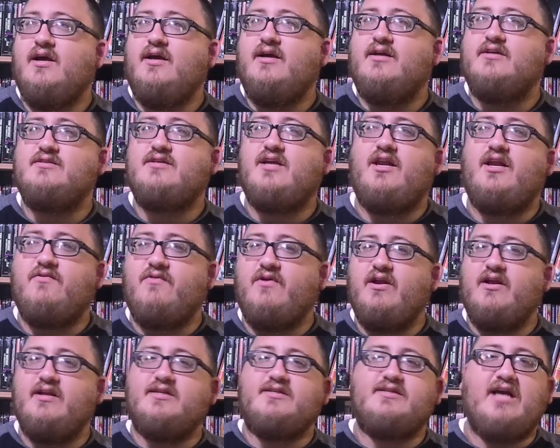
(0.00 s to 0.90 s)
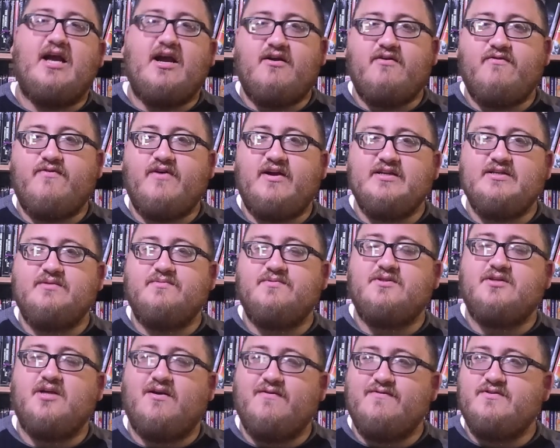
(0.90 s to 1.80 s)
is getting ready to sacrifice
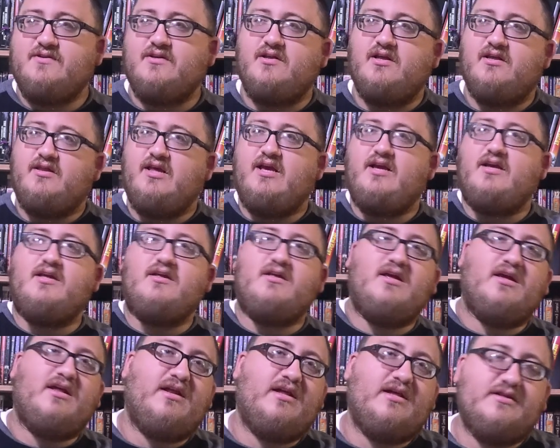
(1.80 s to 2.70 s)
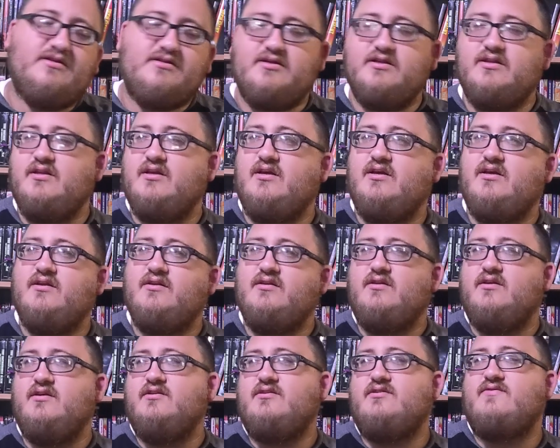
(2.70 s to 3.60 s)
himself so that they can get into
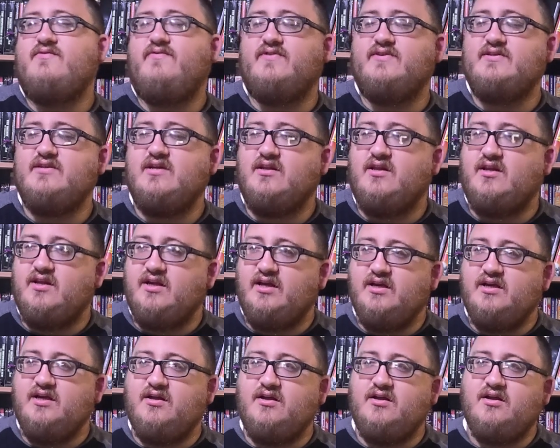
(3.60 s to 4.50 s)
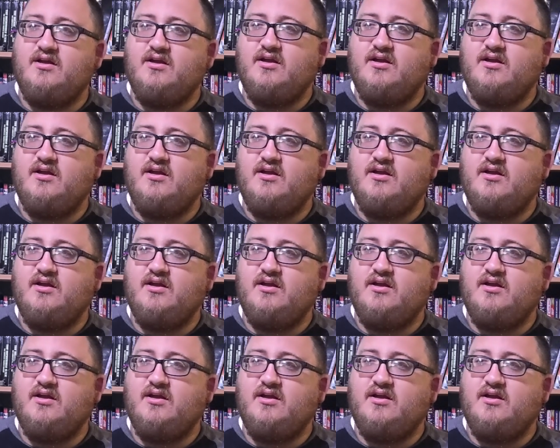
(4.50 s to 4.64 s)
this facility,